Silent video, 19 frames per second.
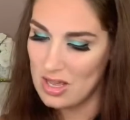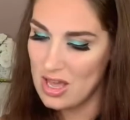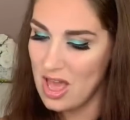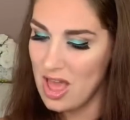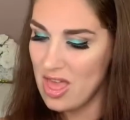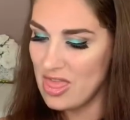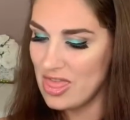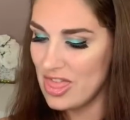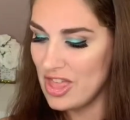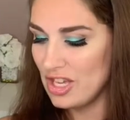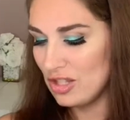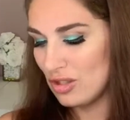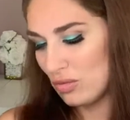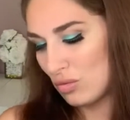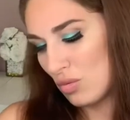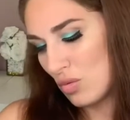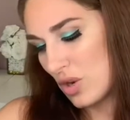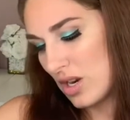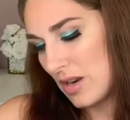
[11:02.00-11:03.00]
and
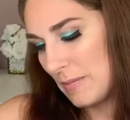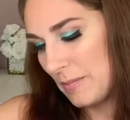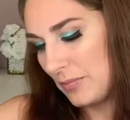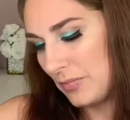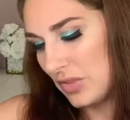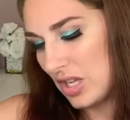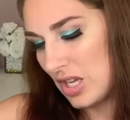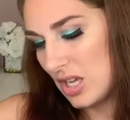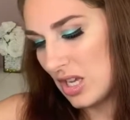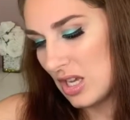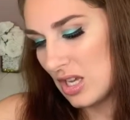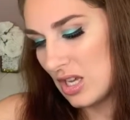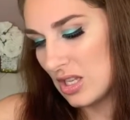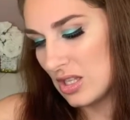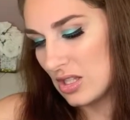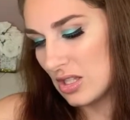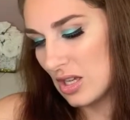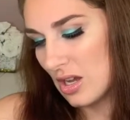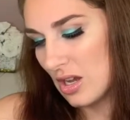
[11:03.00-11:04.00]
this one
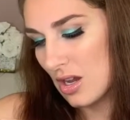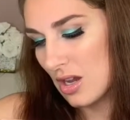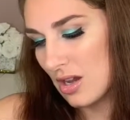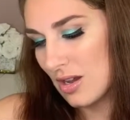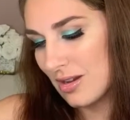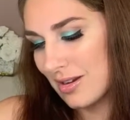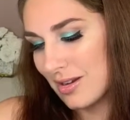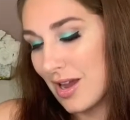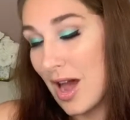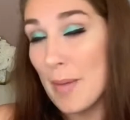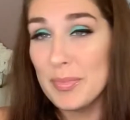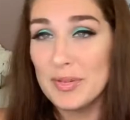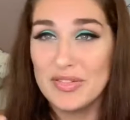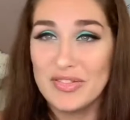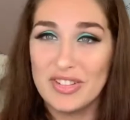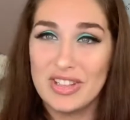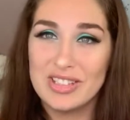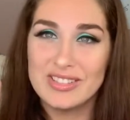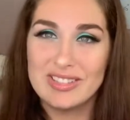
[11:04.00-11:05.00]
is
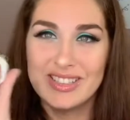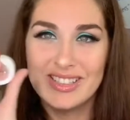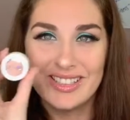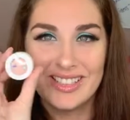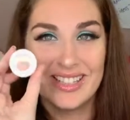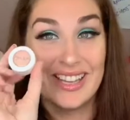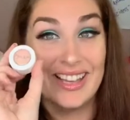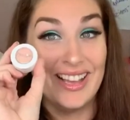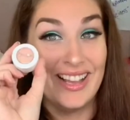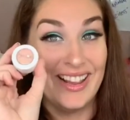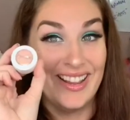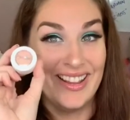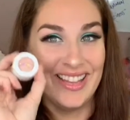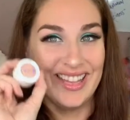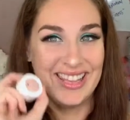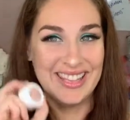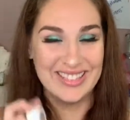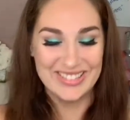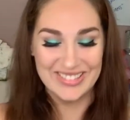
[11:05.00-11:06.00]
Copperfield. I
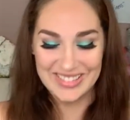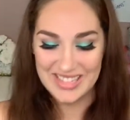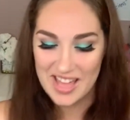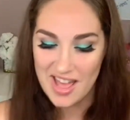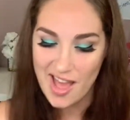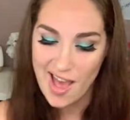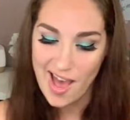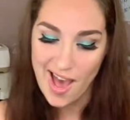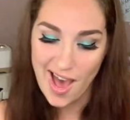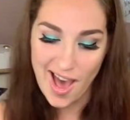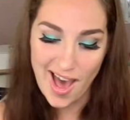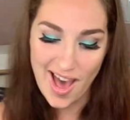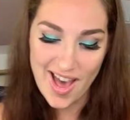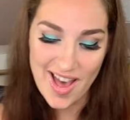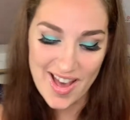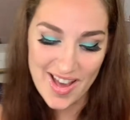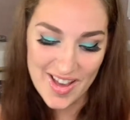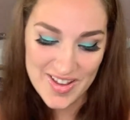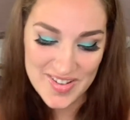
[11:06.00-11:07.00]
like this one.
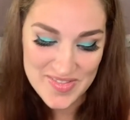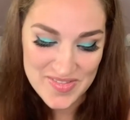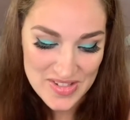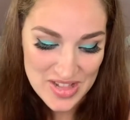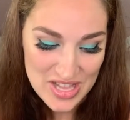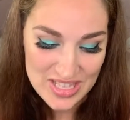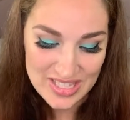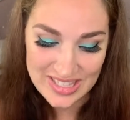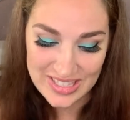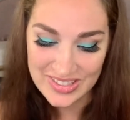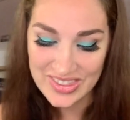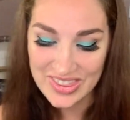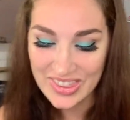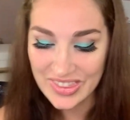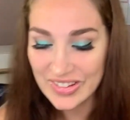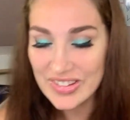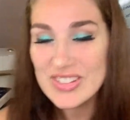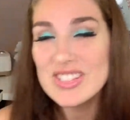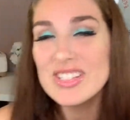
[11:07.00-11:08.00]
So
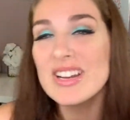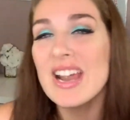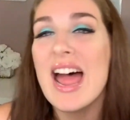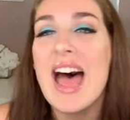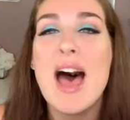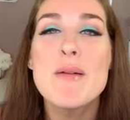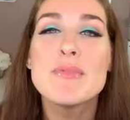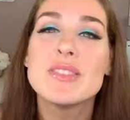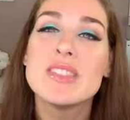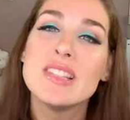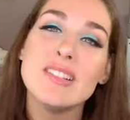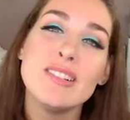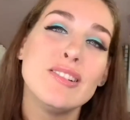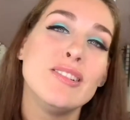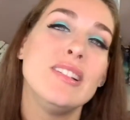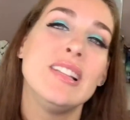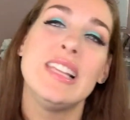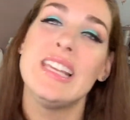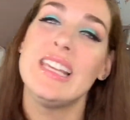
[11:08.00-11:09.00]
those are
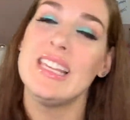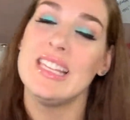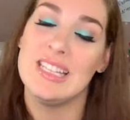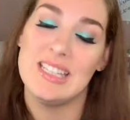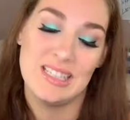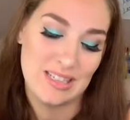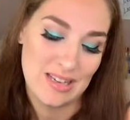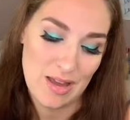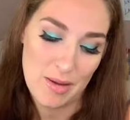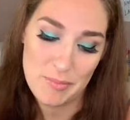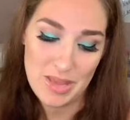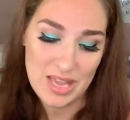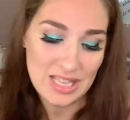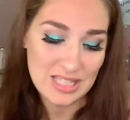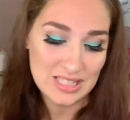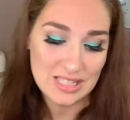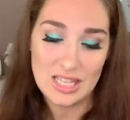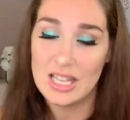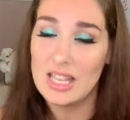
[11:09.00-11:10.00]
absolutely
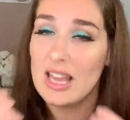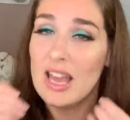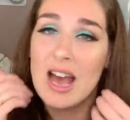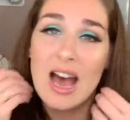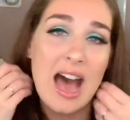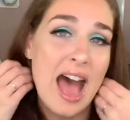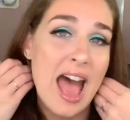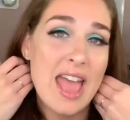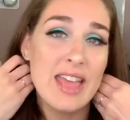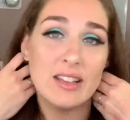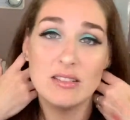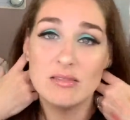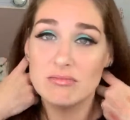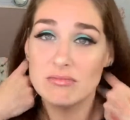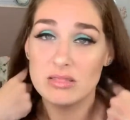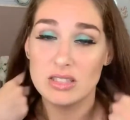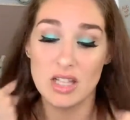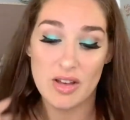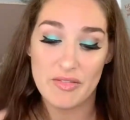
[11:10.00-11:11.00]
amazing. I
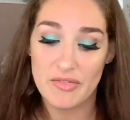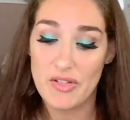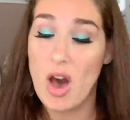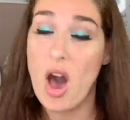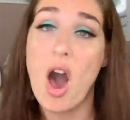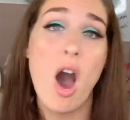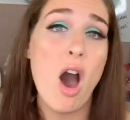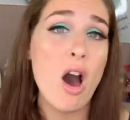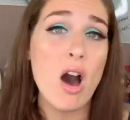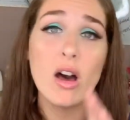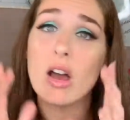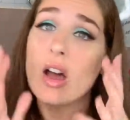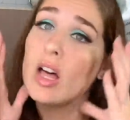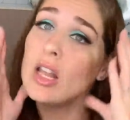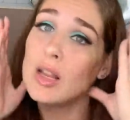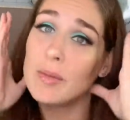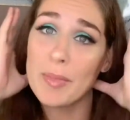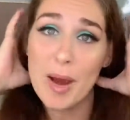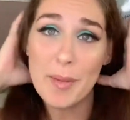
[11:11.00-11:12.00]
love all
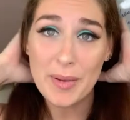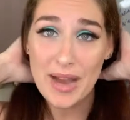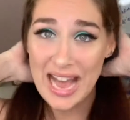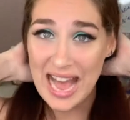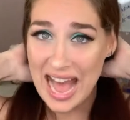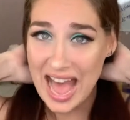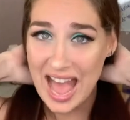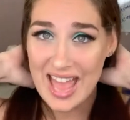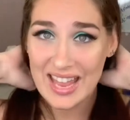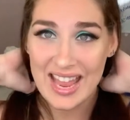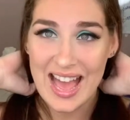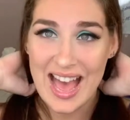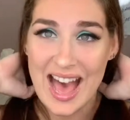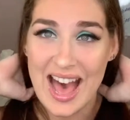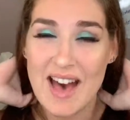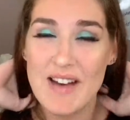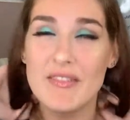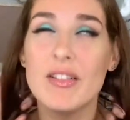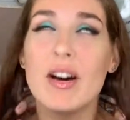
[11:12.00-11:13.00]
ColourPop. I
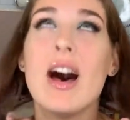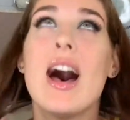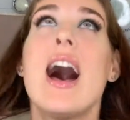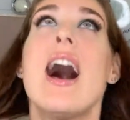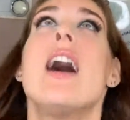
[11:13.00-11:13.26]
have